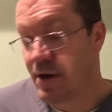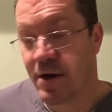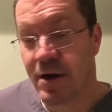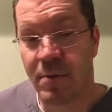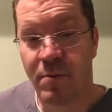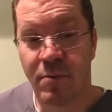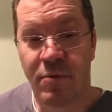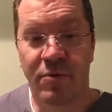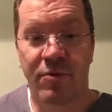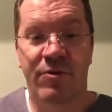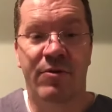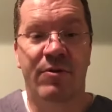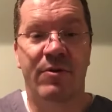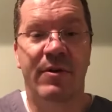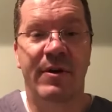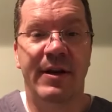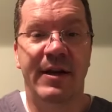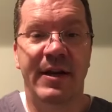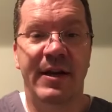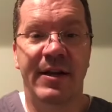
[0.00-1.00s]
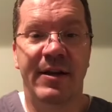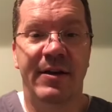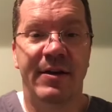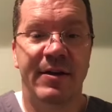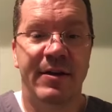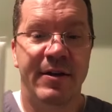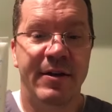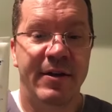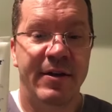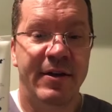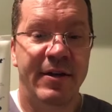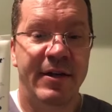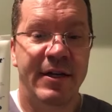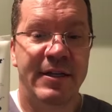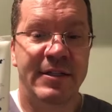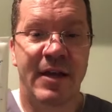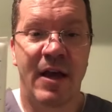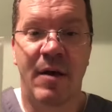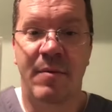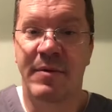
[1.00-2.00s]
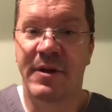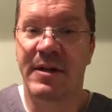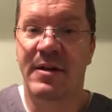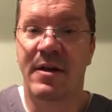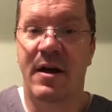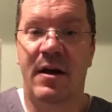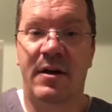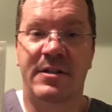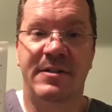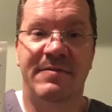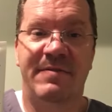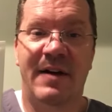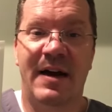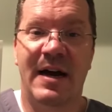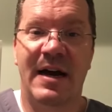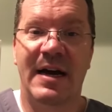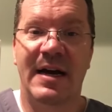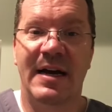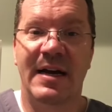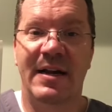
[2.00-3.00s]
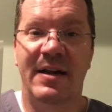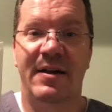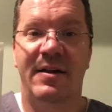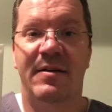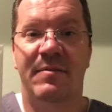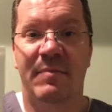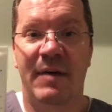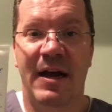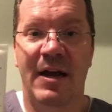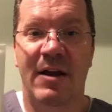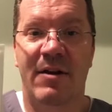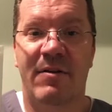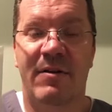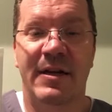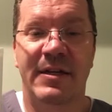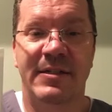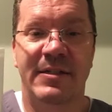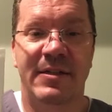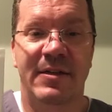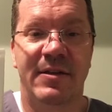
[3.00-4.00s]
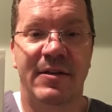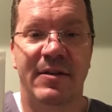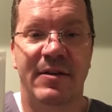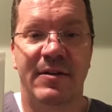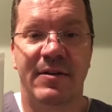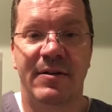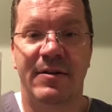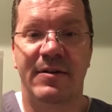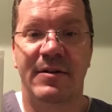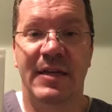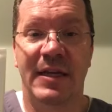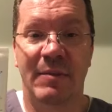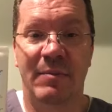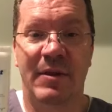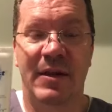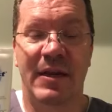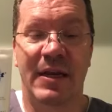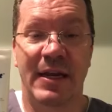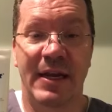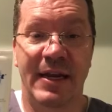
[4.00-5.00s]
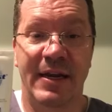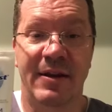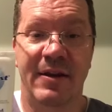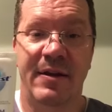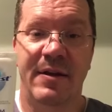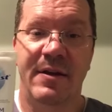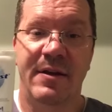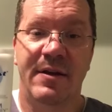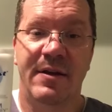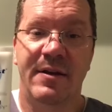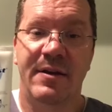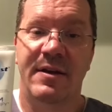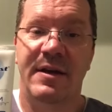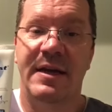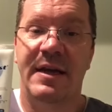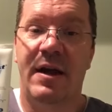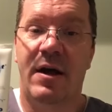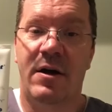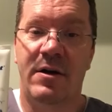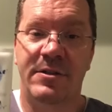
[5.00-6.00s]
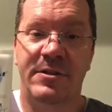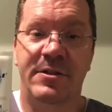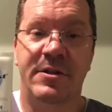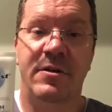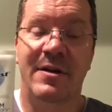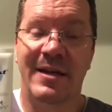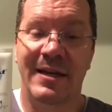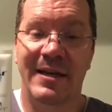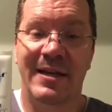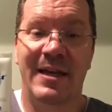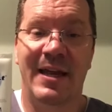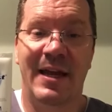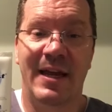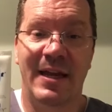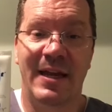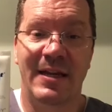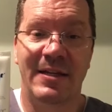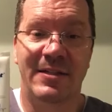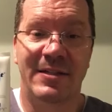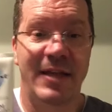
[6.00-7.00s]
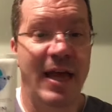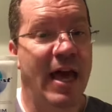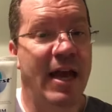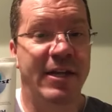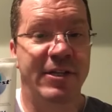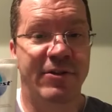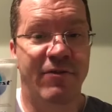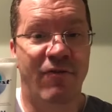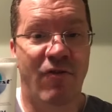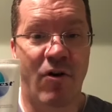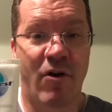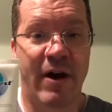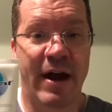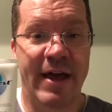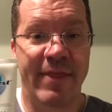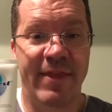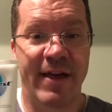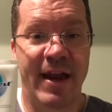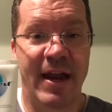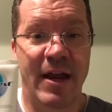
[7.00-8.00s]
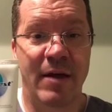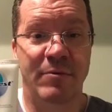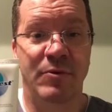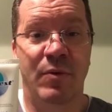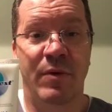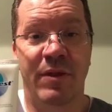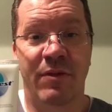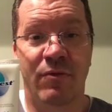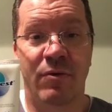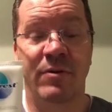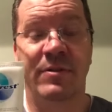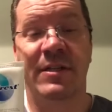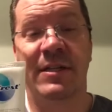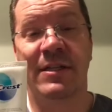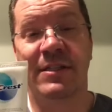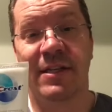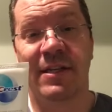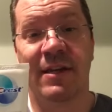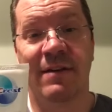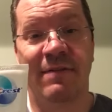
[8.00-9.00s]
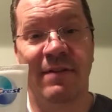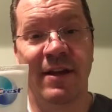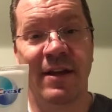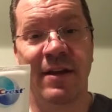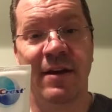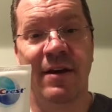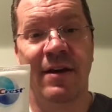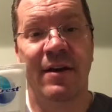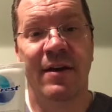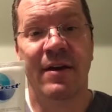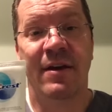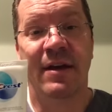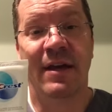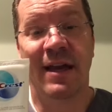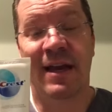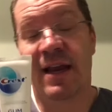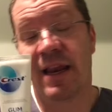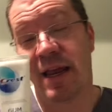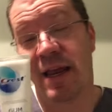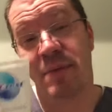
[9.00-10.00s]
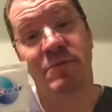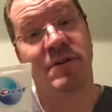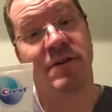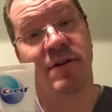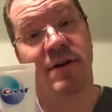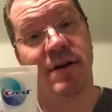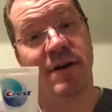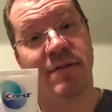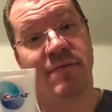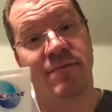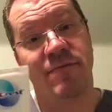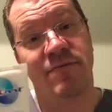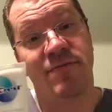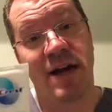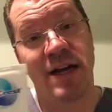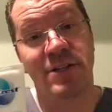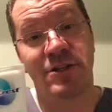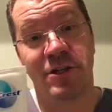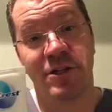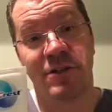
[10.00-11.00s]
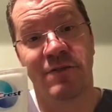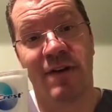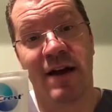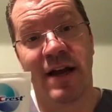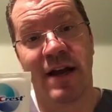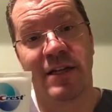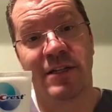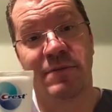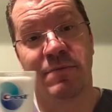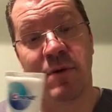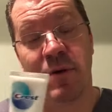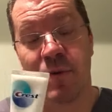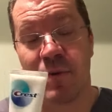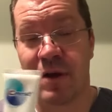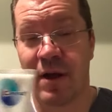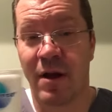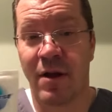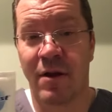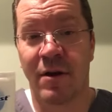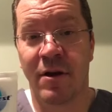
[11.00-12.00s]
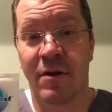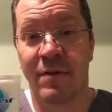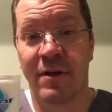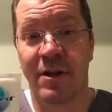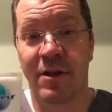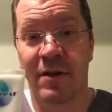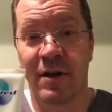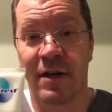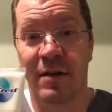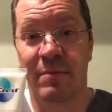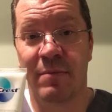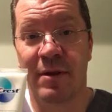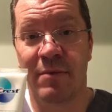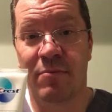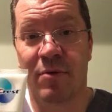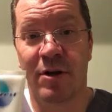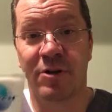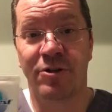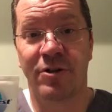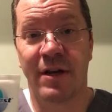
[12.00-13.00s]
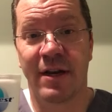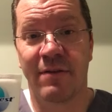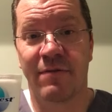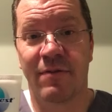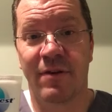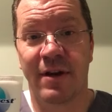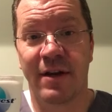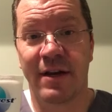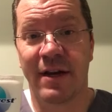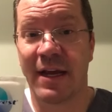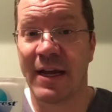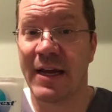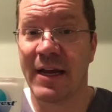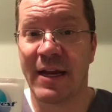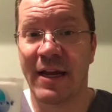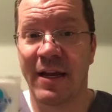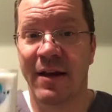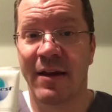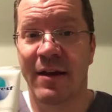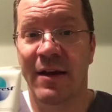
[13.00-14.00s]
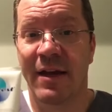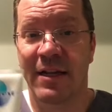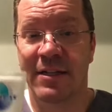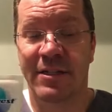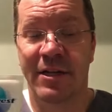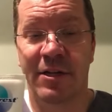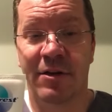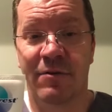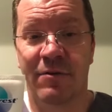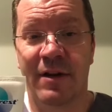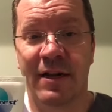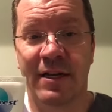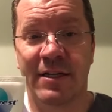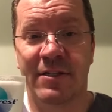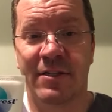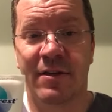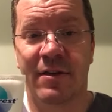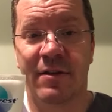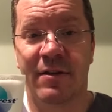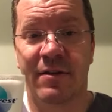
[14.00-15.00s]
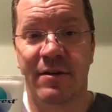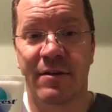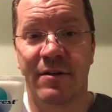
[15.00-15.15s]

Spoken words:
Number three is Gum Detoxify by Crest Deep Clean. It also contains stannous fluoride that helps with root sensitivity. It claims to fight gingivitis, but we all know that you need to be brushing every day and seeing your dentist